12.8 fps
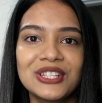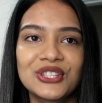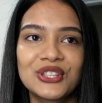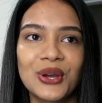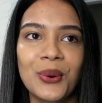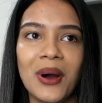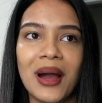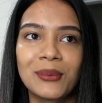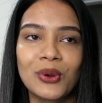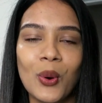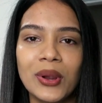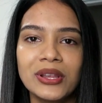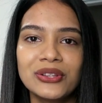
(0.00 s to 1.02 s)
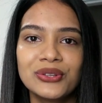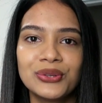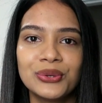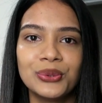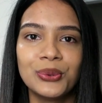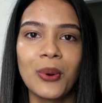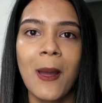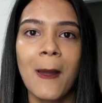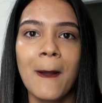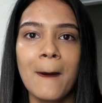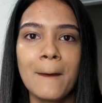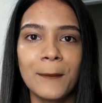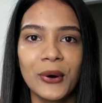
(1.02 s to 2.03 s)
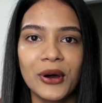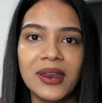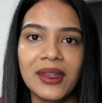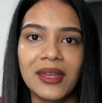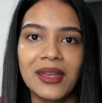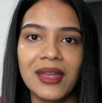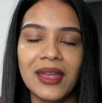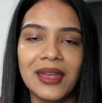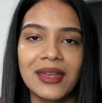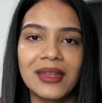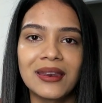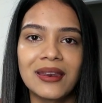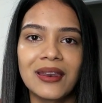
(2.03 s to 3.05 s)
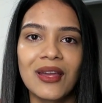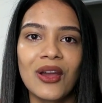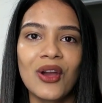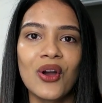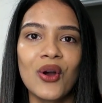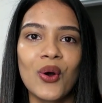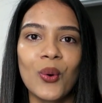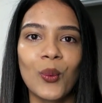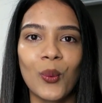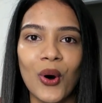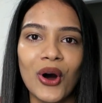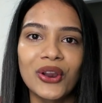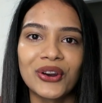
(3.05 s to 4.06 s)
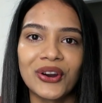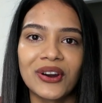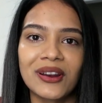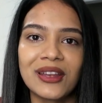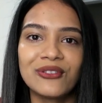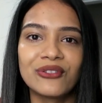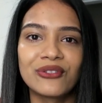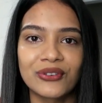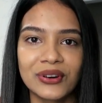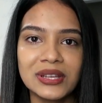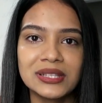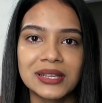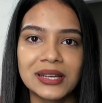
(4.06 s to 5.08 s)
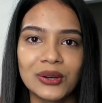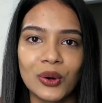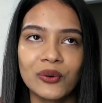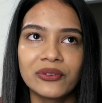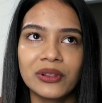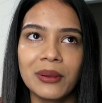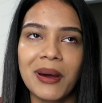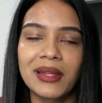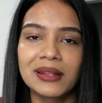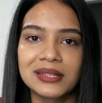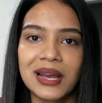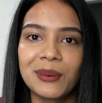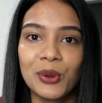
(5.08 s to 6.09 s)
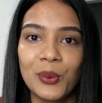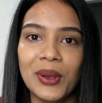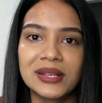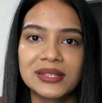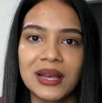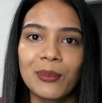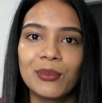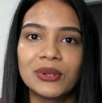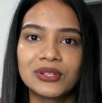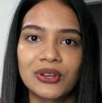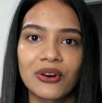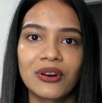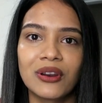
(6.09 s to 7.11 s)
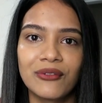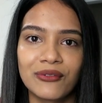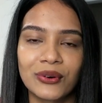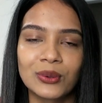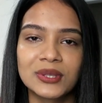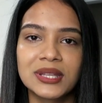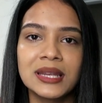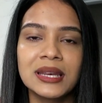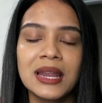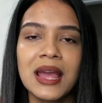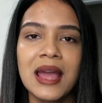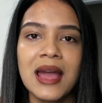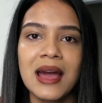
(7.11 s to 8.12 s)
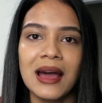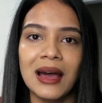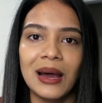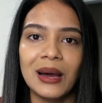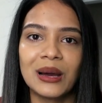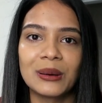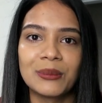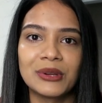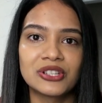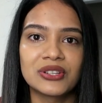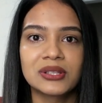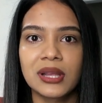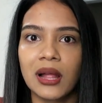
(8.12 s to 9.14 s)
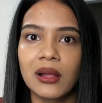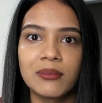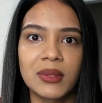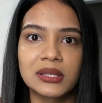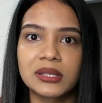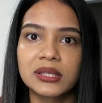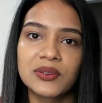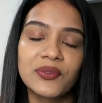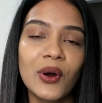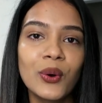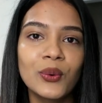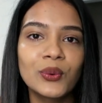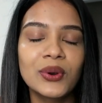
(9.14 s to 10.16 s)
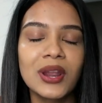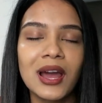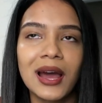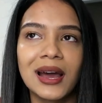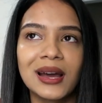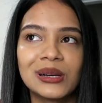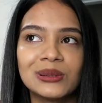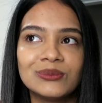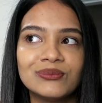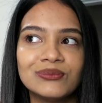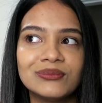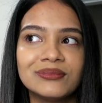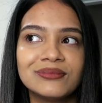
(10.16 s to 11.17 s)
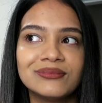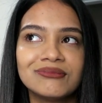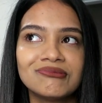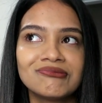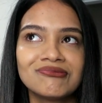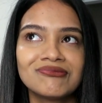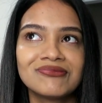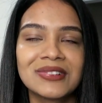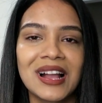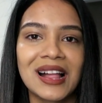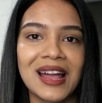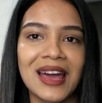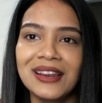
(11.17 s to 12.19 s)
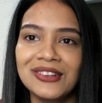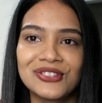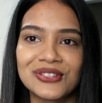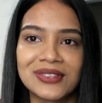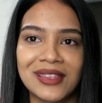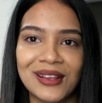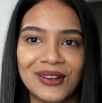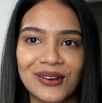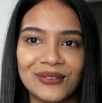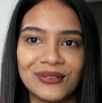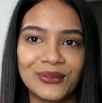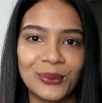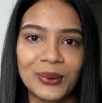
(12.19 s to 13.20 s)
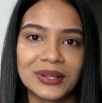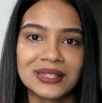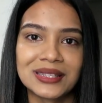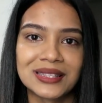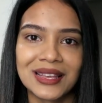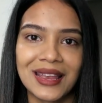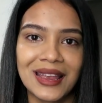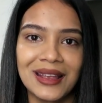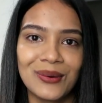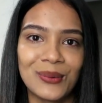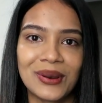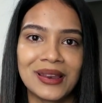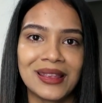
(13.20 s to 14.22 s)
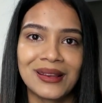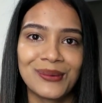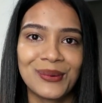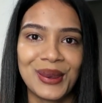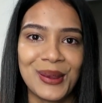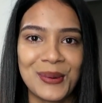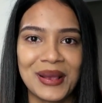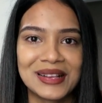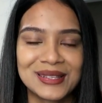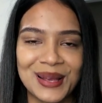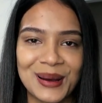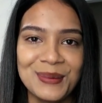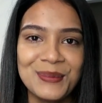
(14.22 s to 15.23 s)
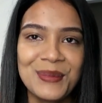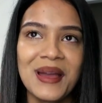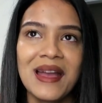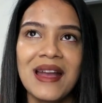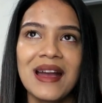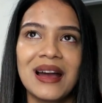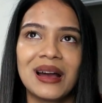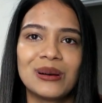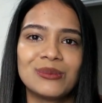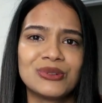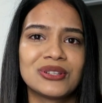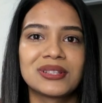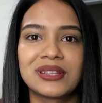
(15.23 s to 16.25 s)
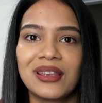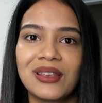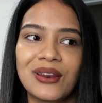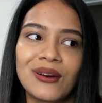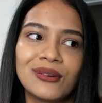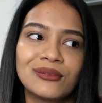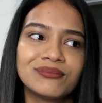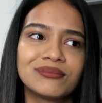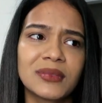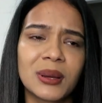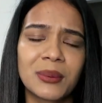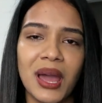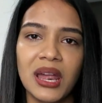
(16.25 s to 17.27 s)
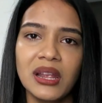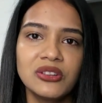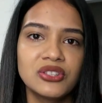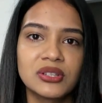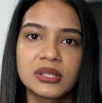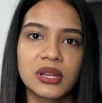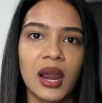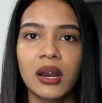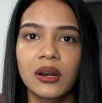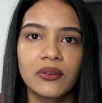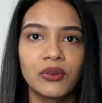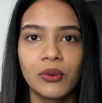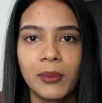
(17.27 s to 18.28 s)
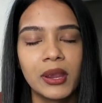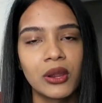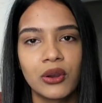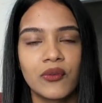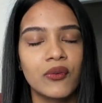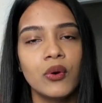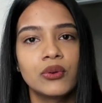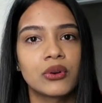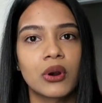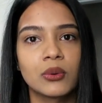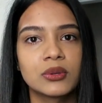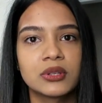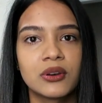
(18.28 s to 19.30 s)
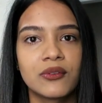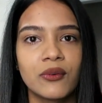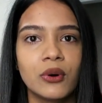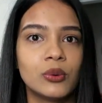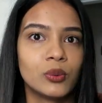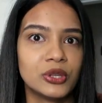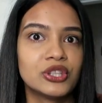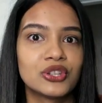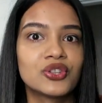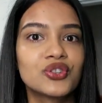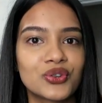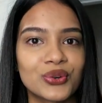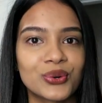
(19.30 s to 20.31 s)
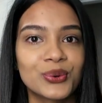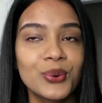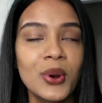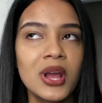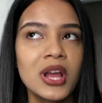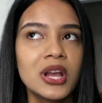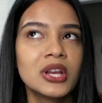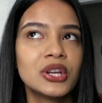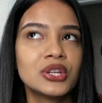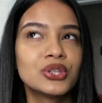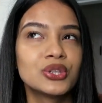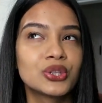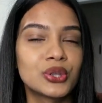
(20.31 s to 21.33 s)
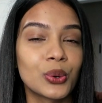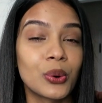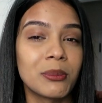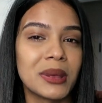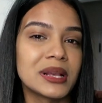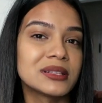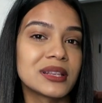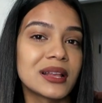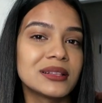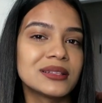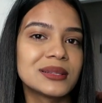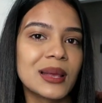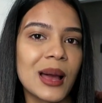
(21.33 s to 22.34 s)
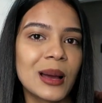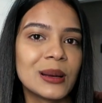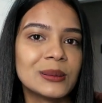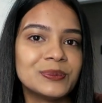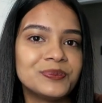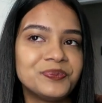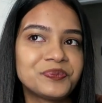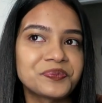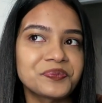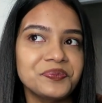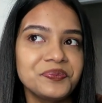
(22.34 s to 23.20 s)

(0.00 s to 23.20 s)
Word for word: So I'm going to put it in water and freeze it. Hopefully by the time he wakes up, it's already frozen. Um, and just tell him that's his phone. Um, I'll kind of just think of what to say when he, when he wakes up. Um, just say, you know, I'm kind of just tired of you being on your phone. You're always on your phone, which is true. So it makes sense. Um,